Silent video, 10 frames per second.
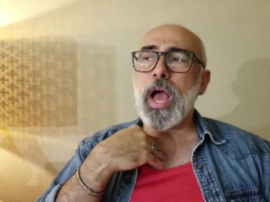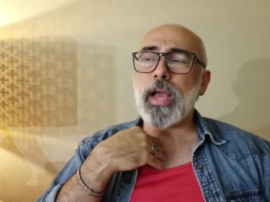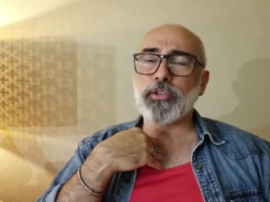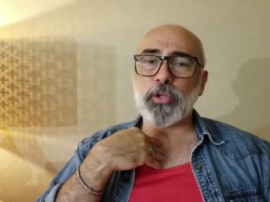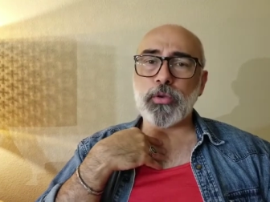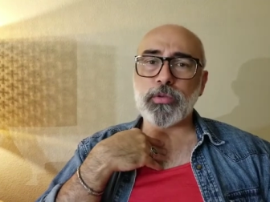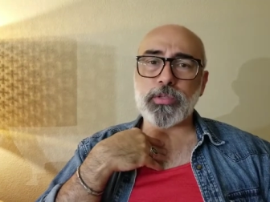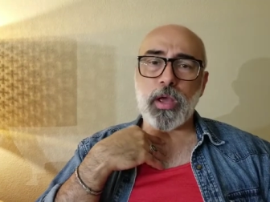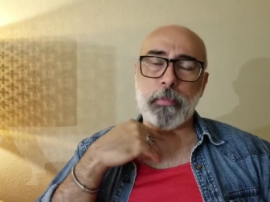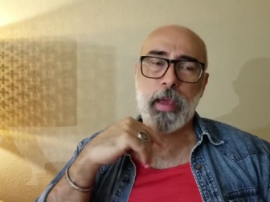I do
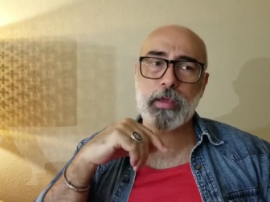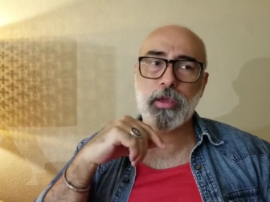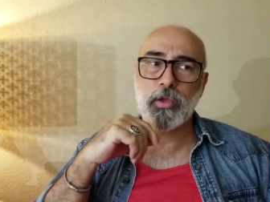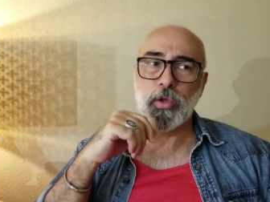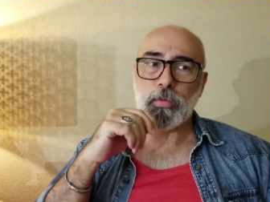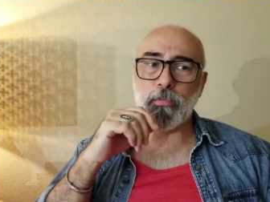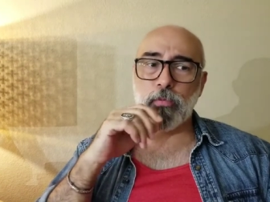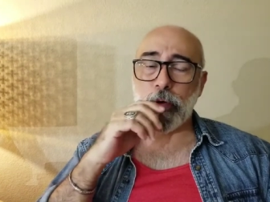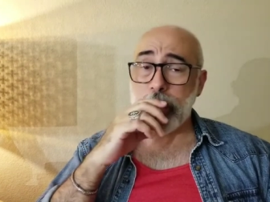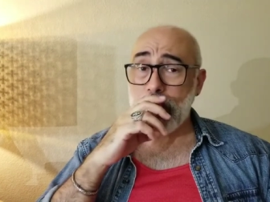use a packing cube
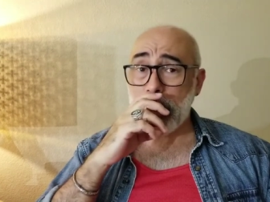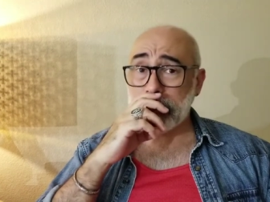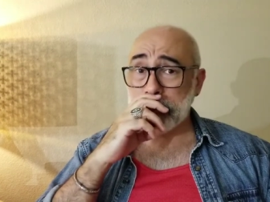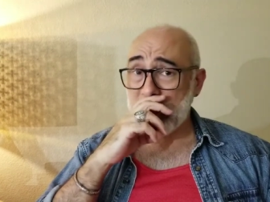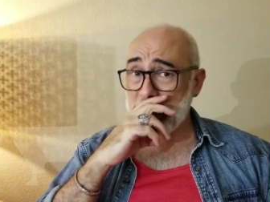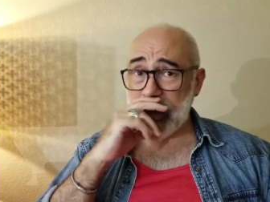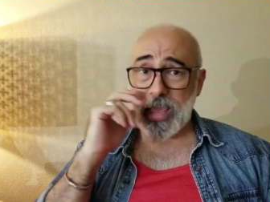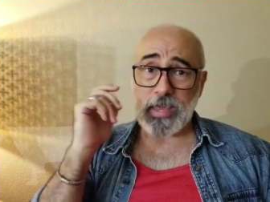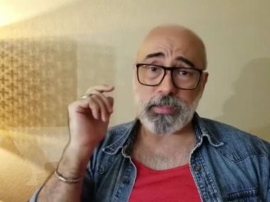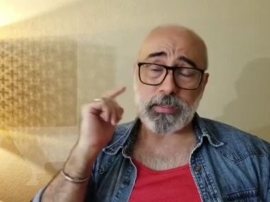for a cosmetic
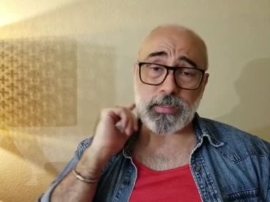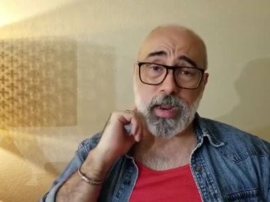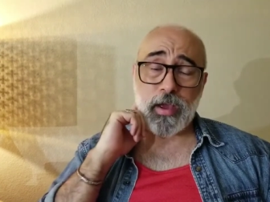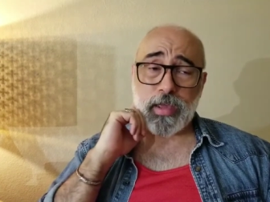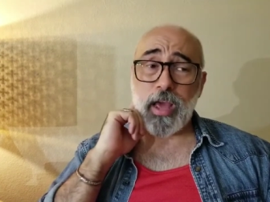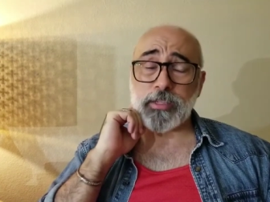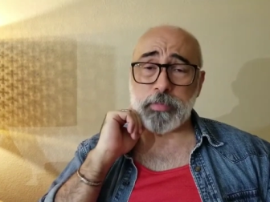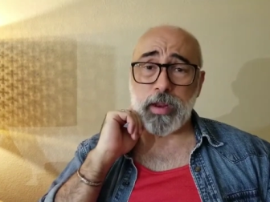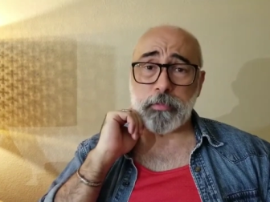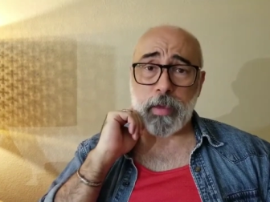case,
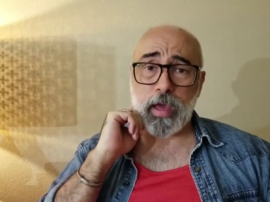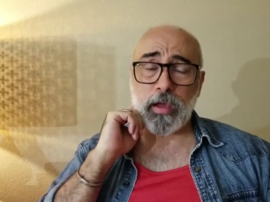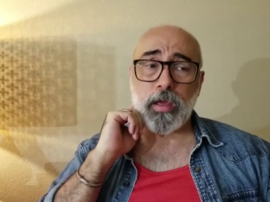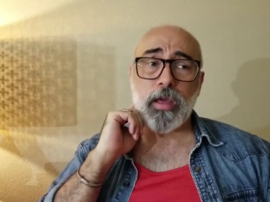cosmetic bag,